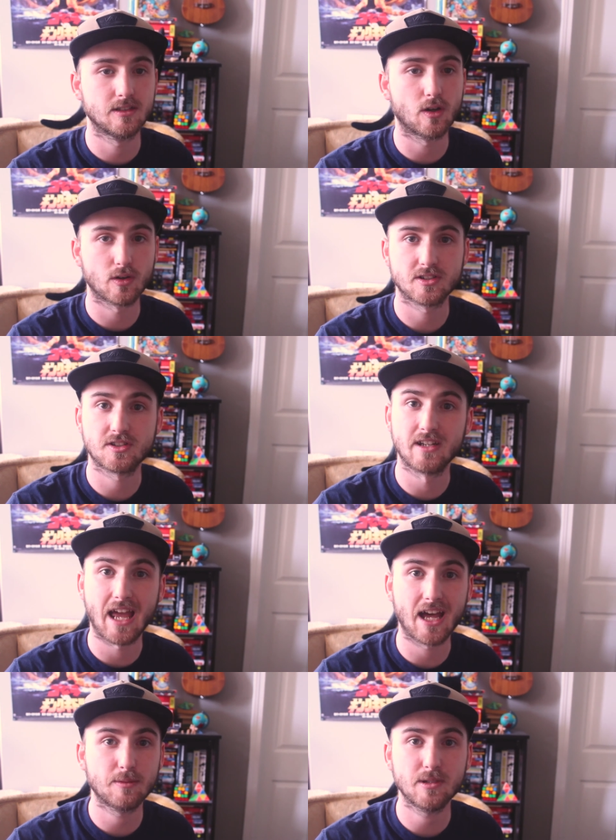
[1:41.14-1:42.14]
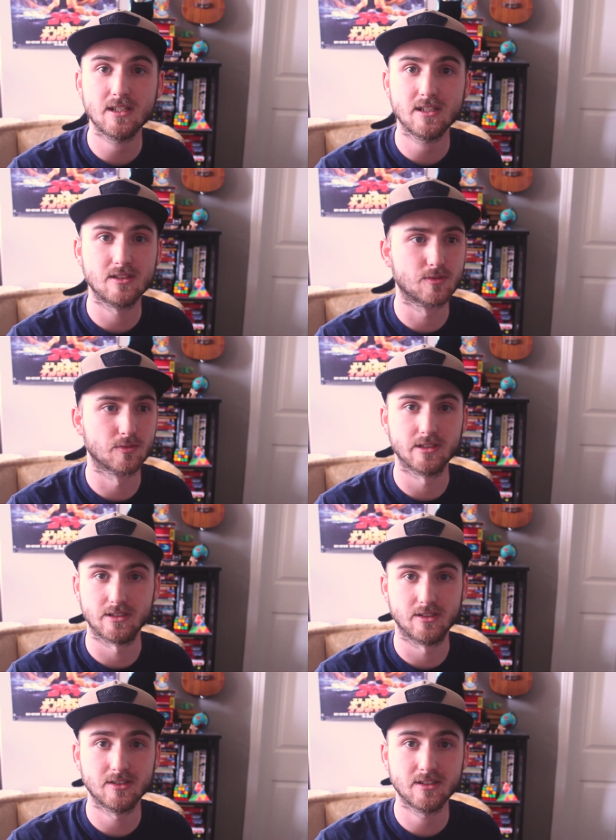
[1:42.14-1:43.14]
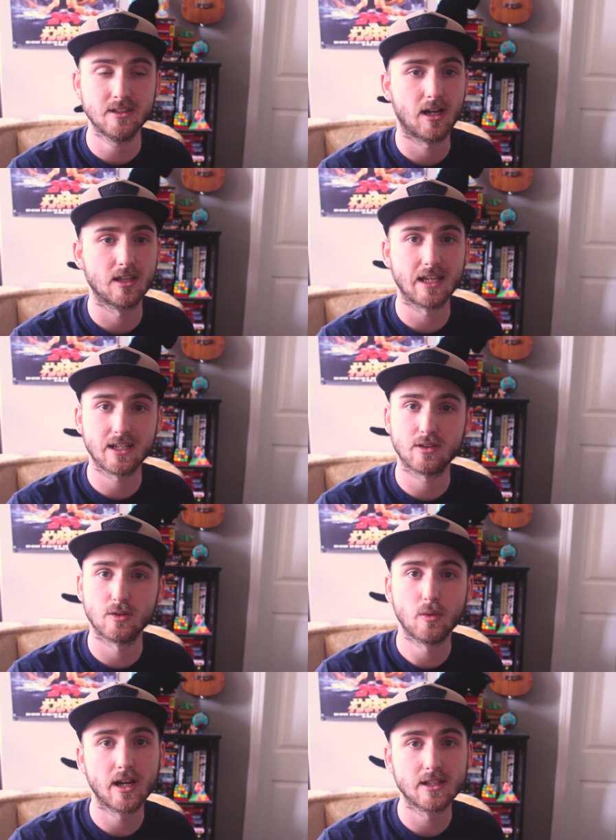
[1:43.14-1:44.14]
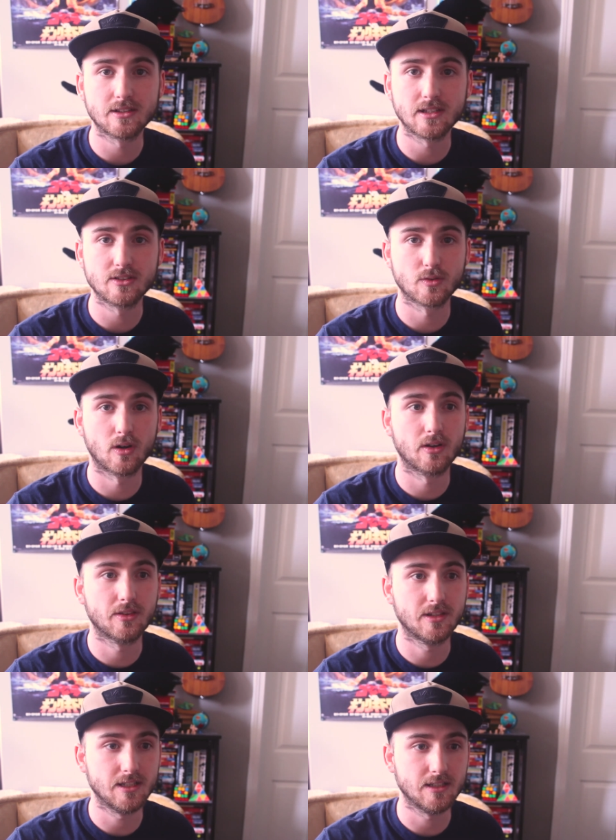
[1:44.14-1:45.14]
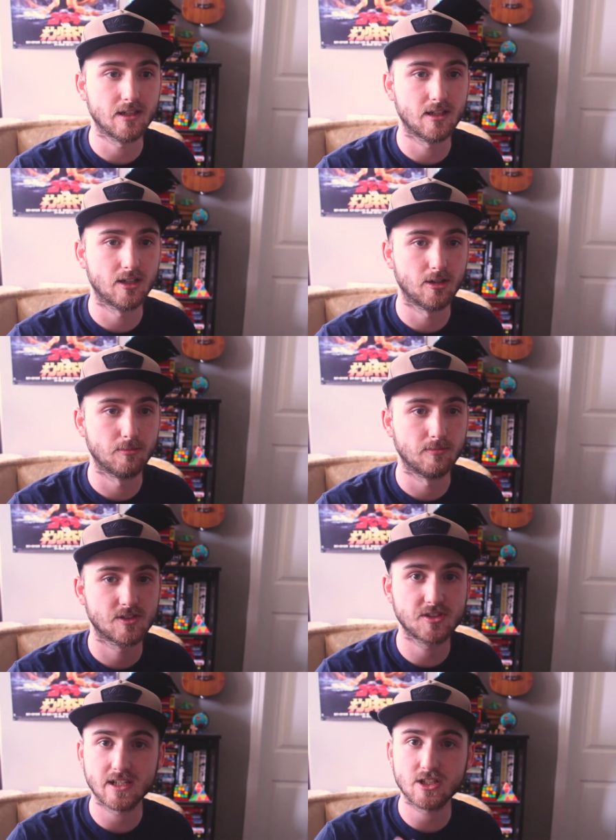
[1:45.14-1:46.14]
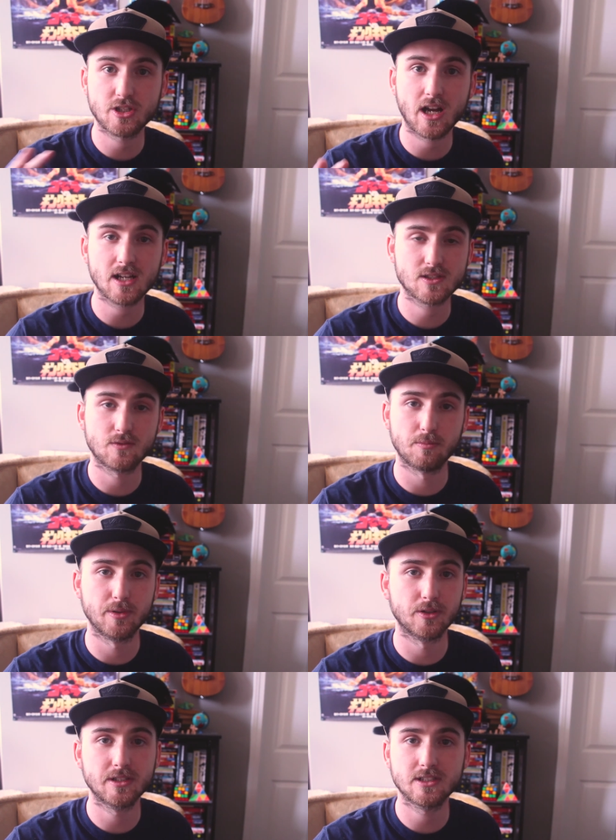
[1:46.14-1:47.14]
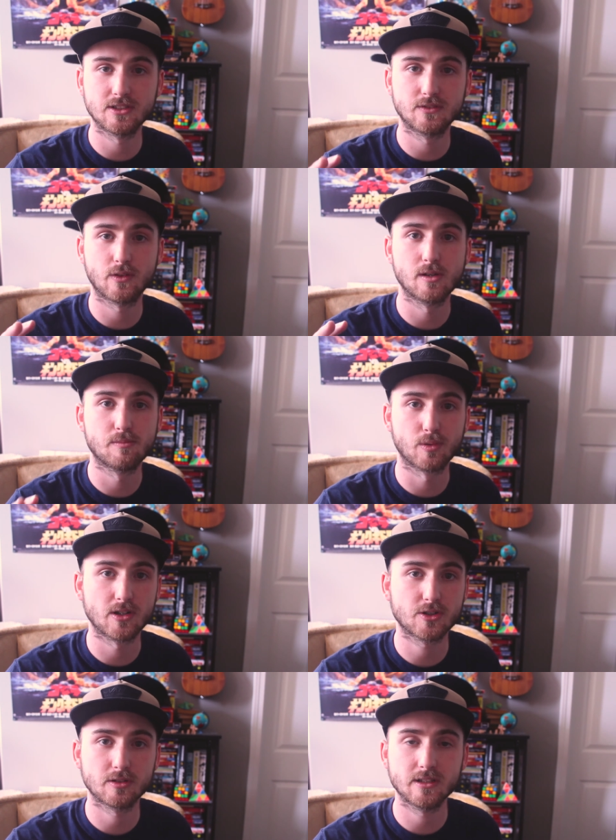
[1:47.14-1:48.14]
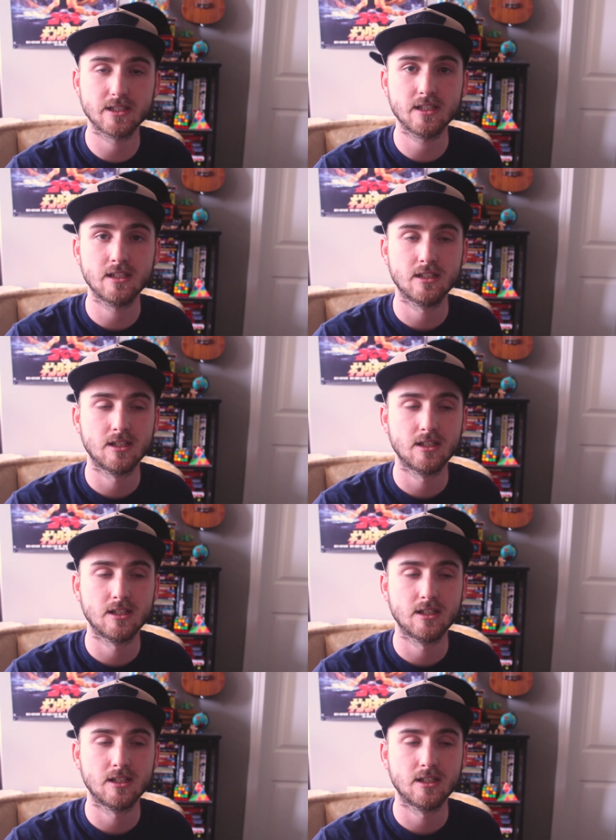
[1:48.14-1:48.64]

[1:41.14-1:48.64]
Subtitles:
The artist's anatomy is really good. I like the way that they draw the city shots of the buildings. It's very brushly.